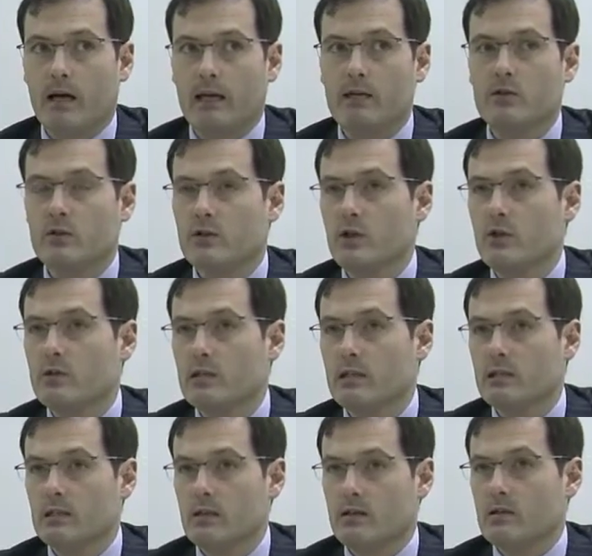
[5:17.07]
introduced
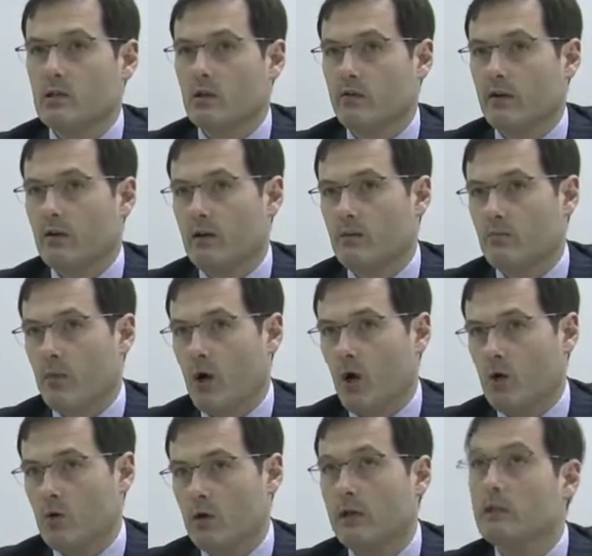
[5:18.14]
into this sort
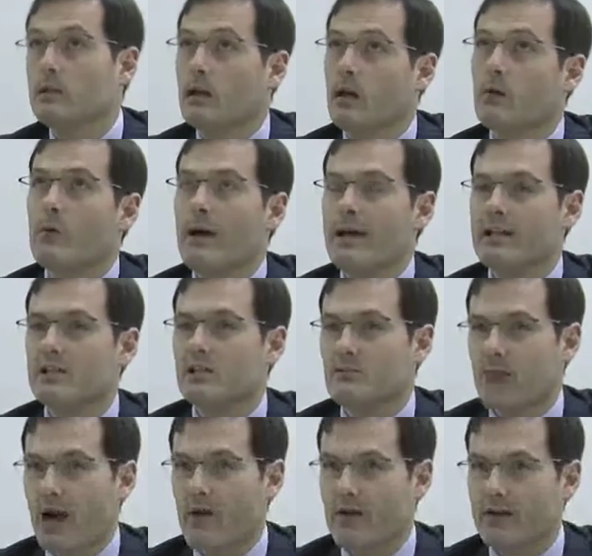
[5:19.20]
of arranged
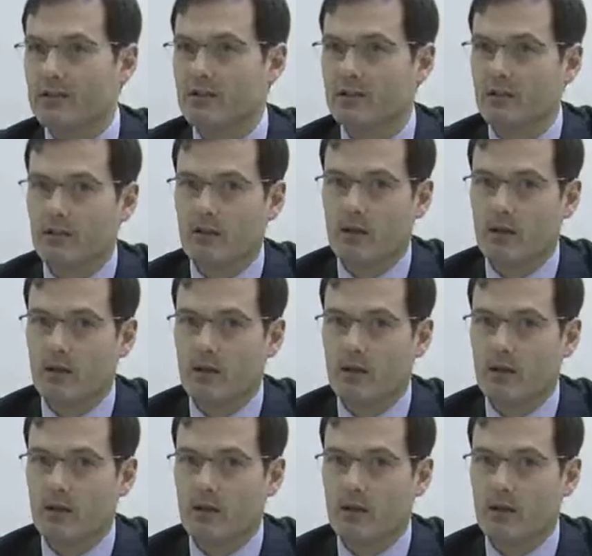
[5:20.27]
marriage,